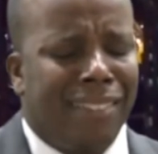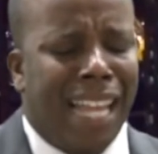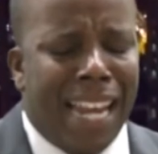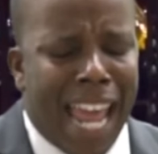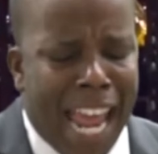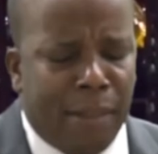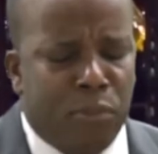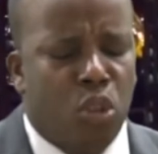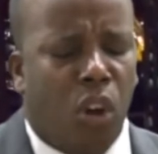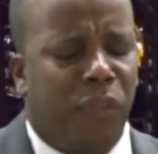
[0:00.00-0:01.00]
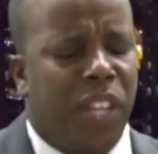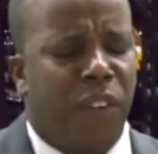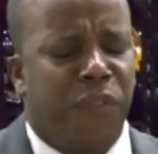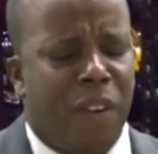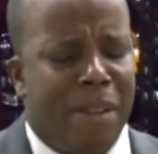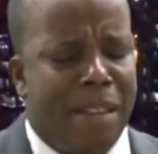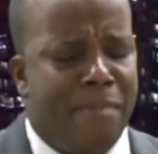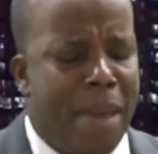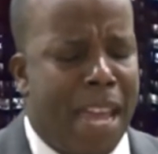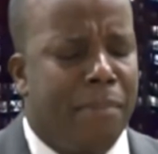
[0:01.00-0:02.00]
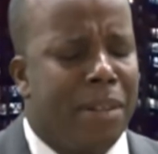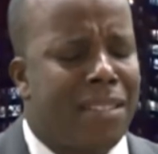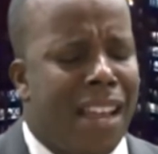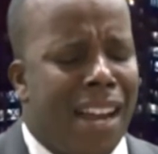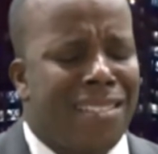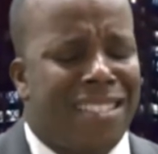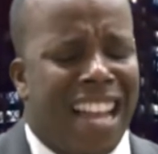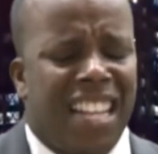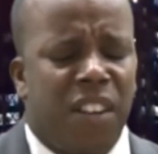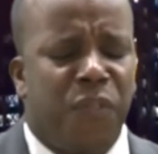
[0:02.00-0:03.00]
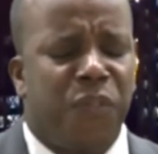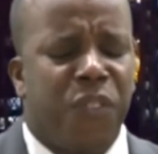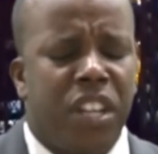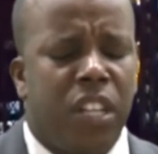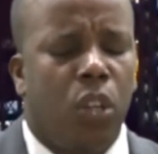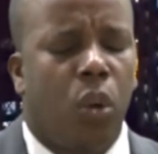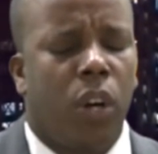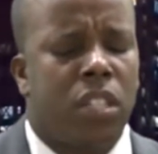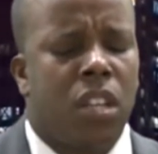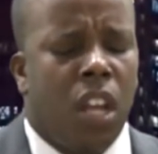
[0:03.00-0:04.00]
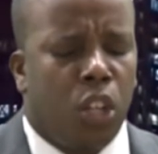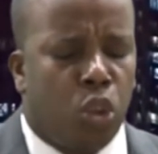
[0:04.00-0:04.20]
the names of their family members, set them free, Lord.